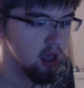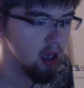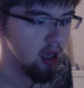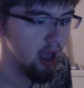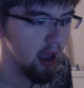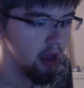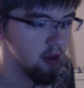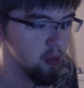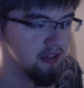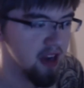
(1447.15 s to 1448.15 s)
And
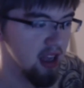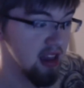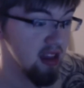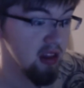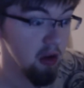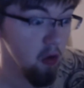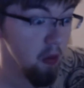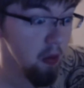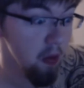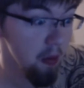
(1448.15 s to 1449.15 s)
we've got so
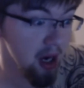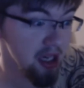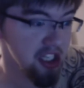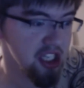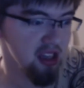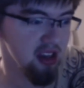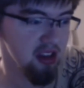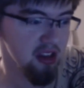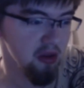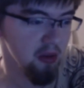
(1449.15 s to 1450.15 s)
much shit to
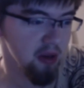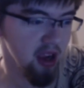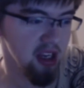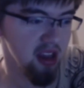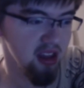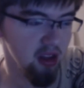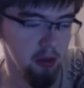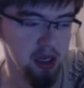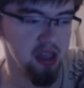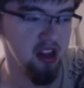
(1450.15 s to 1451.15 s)
do. We've got so
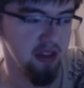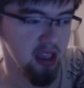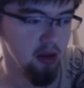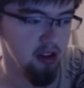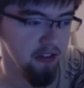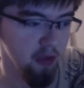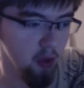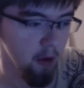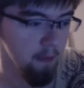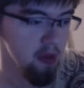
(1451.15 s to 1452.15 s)
much stuff to use her for.